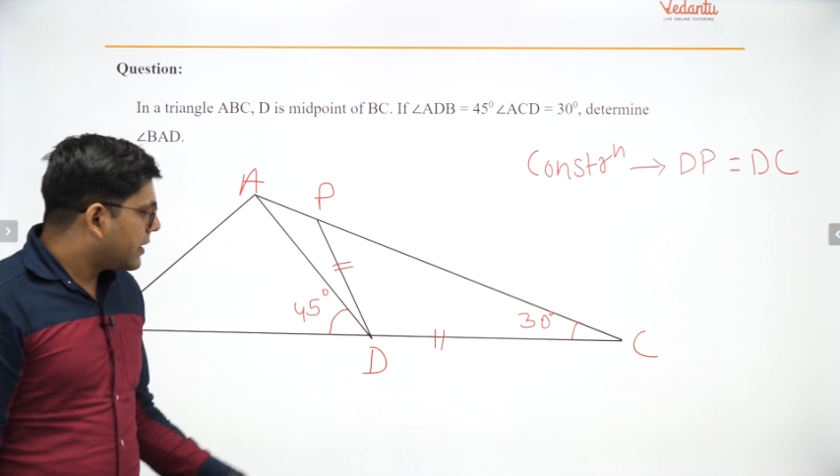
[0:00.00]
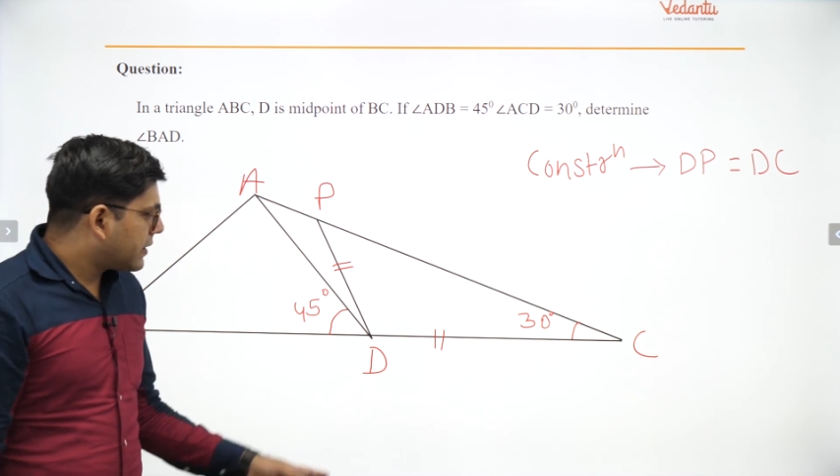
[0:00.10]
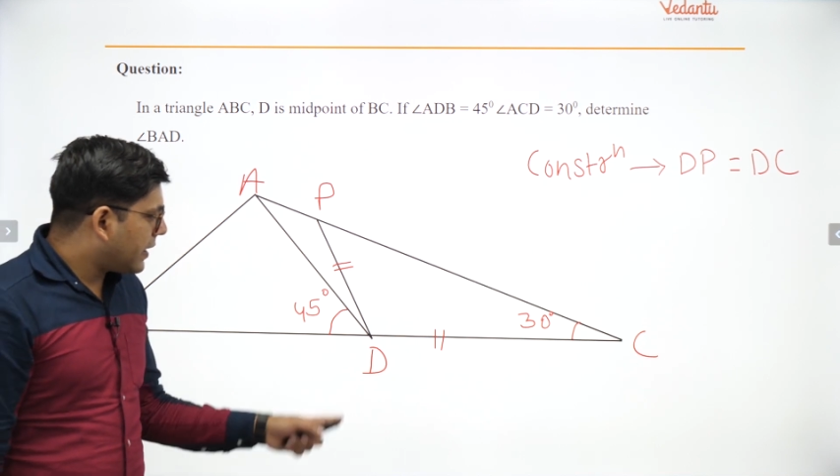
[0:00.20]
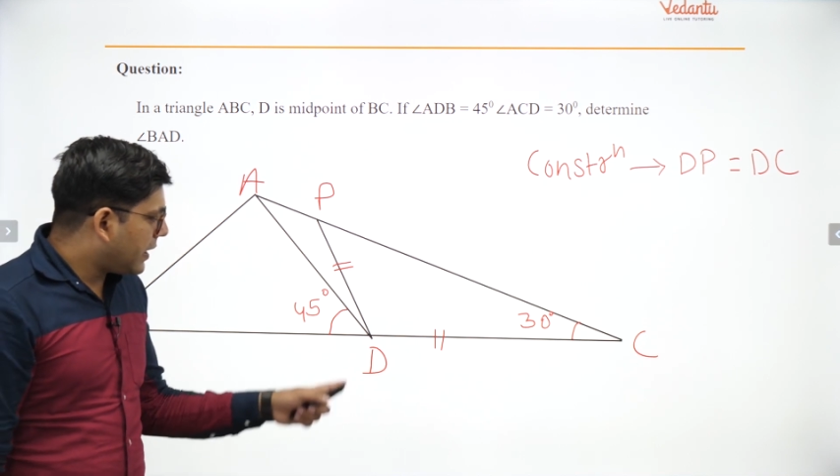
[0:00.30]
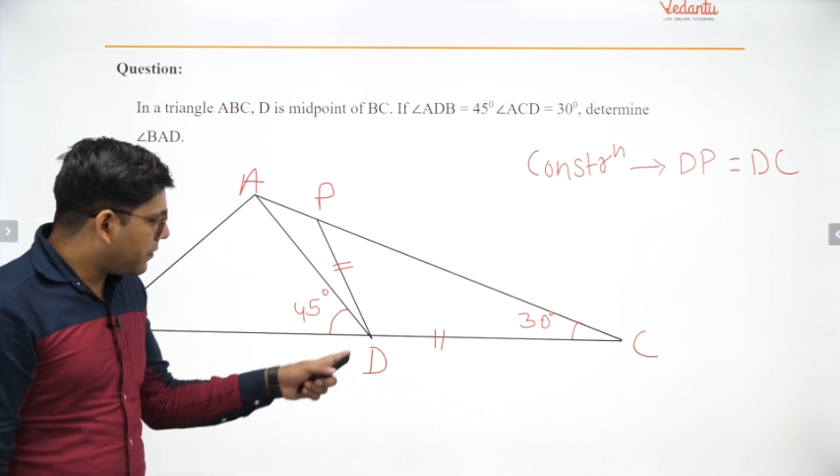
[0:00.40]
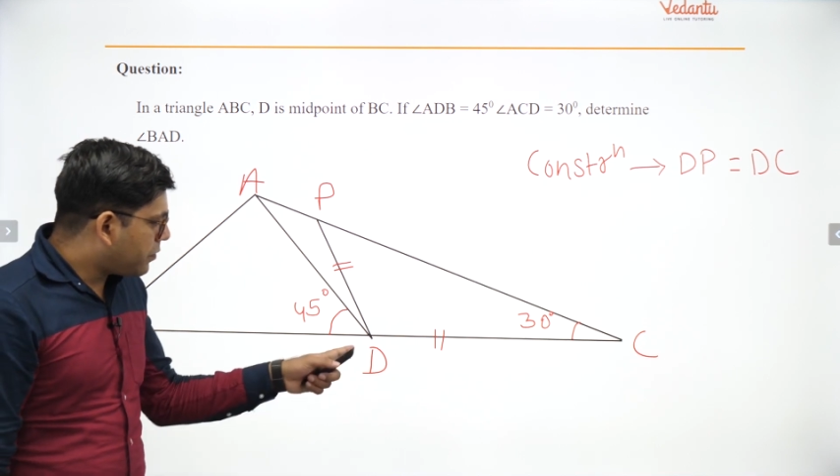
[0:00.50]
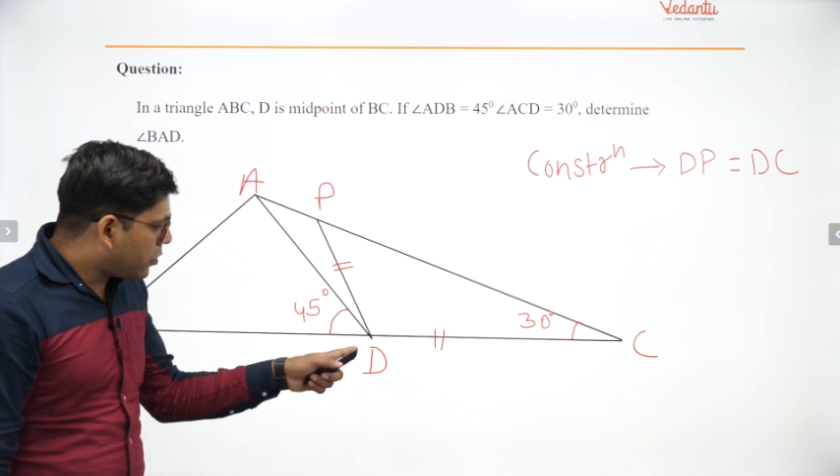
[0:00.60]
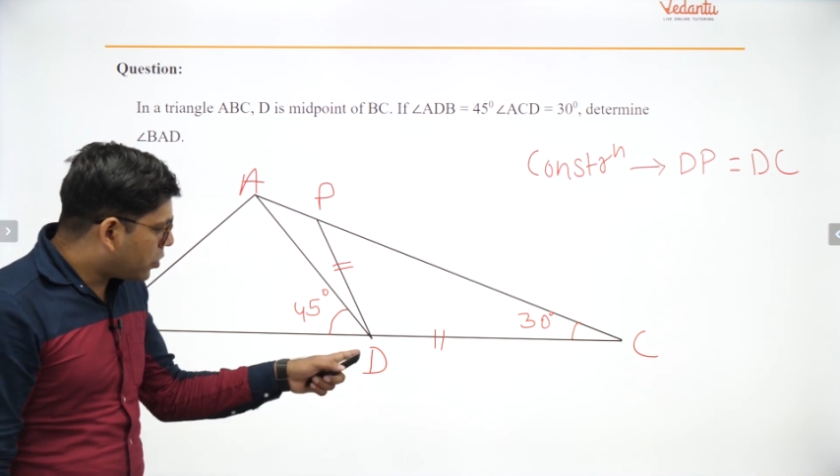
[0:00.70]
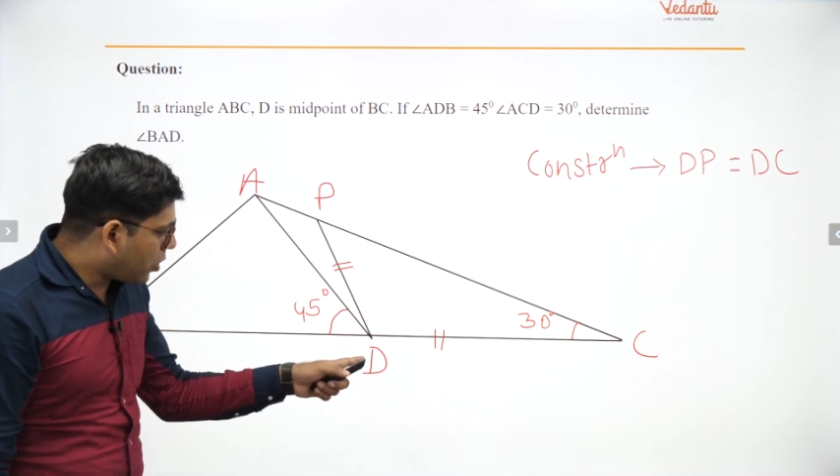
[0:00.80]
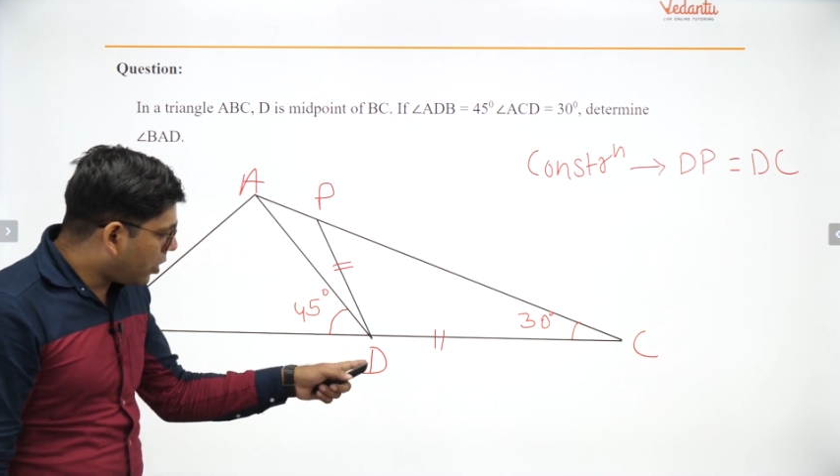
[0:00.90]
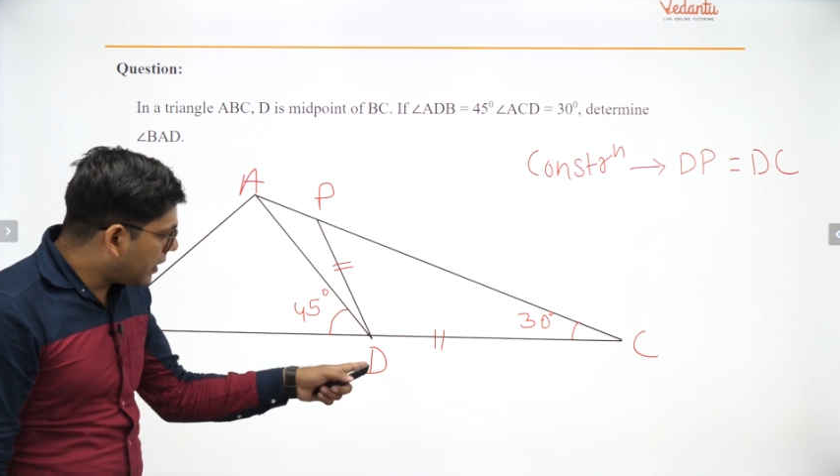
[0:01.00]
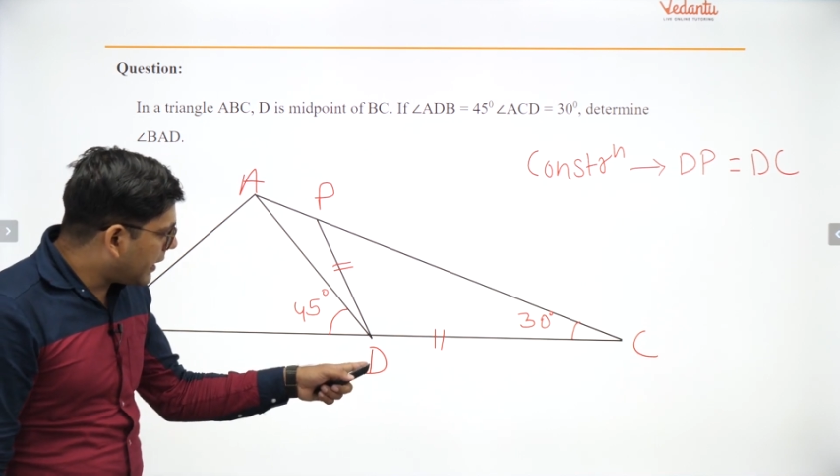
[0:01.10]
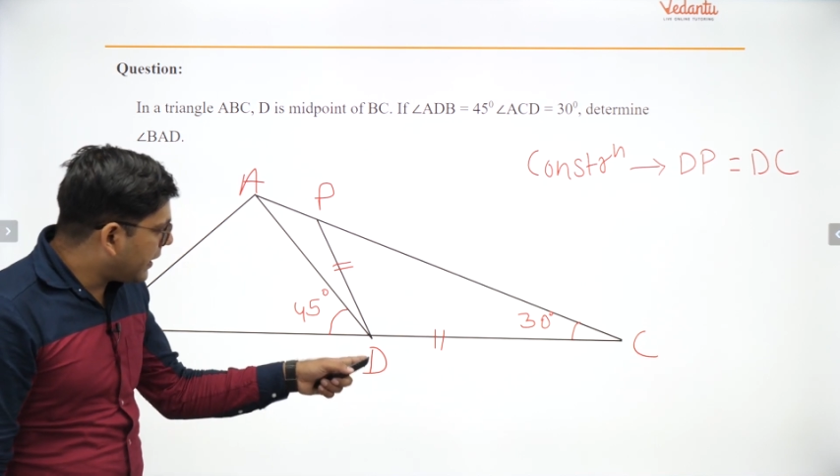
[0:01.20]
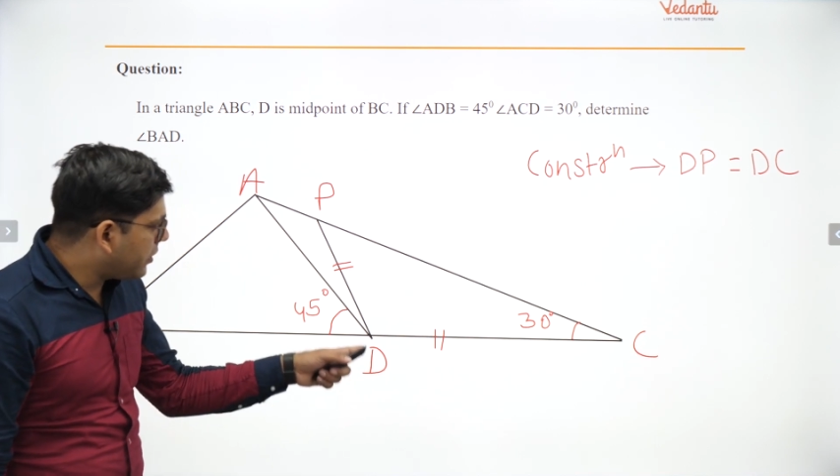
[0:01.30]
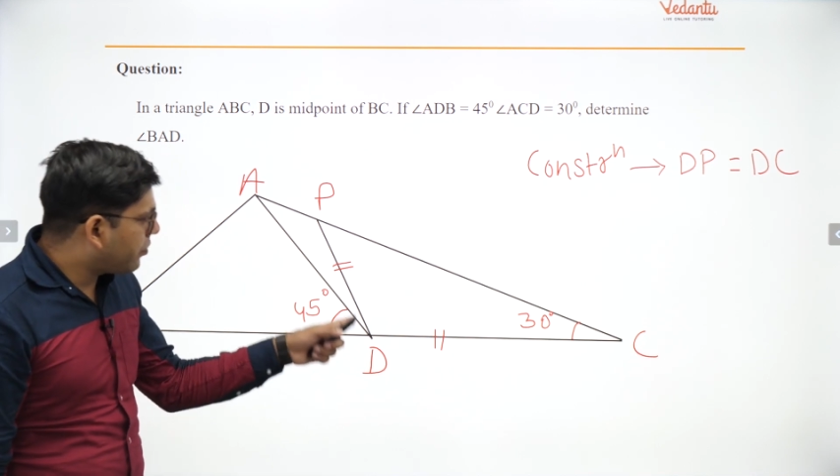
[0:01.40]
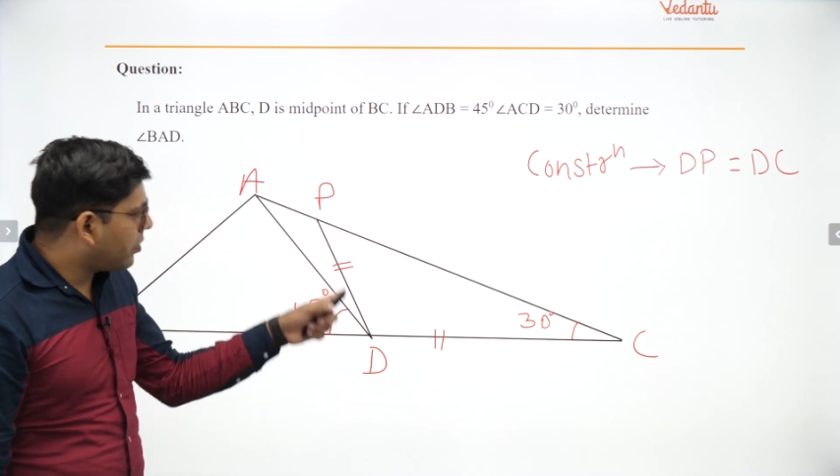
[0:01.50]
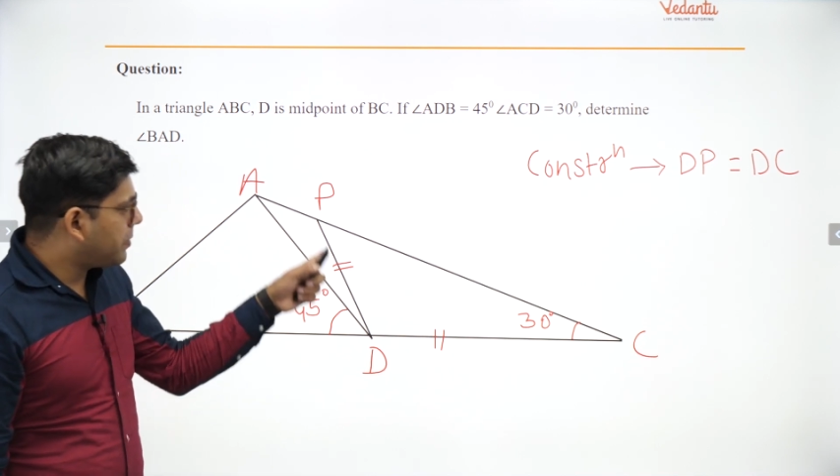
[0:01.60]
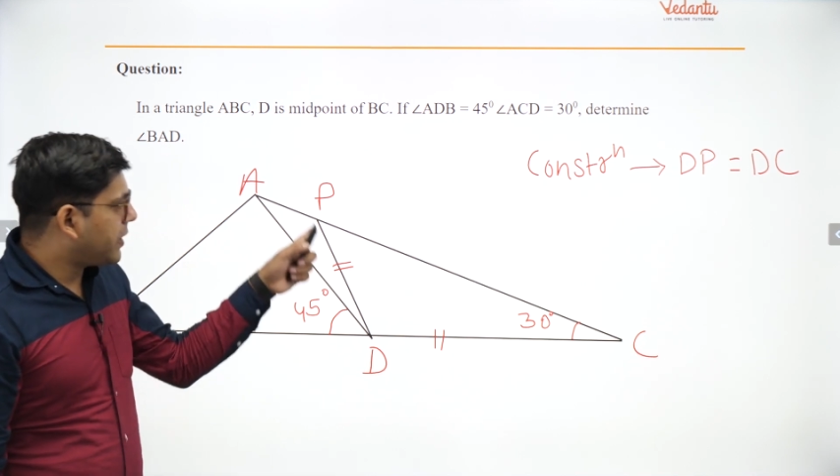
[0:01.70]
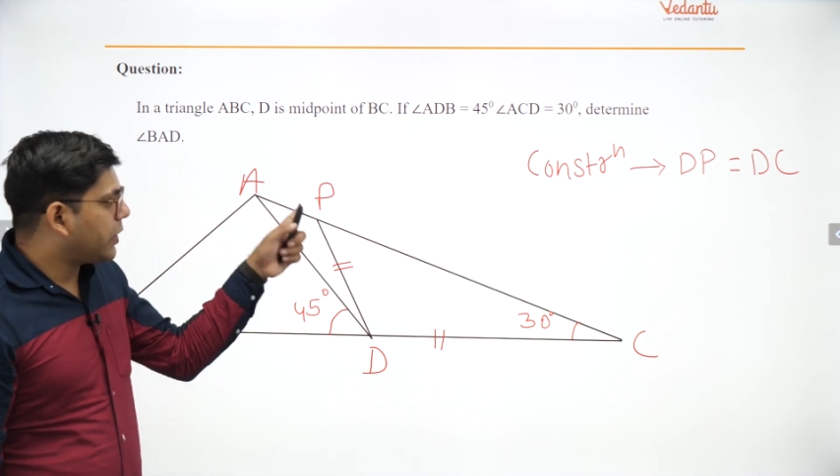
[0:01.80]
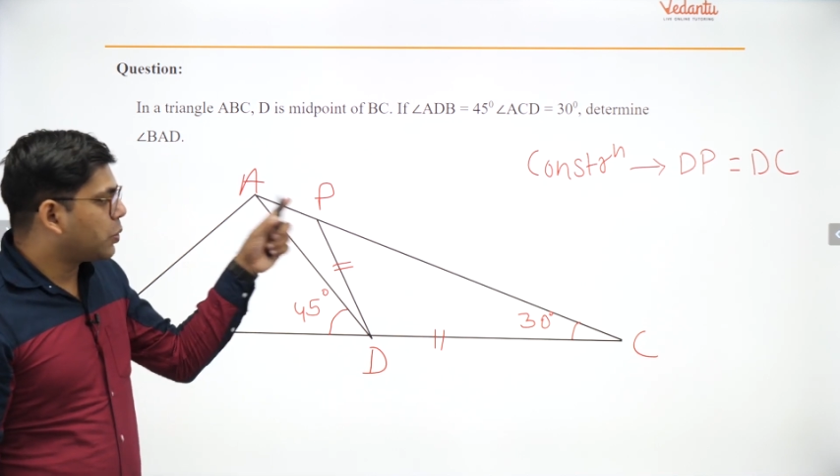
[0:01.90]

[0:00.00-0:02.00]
that I have drawn a line from D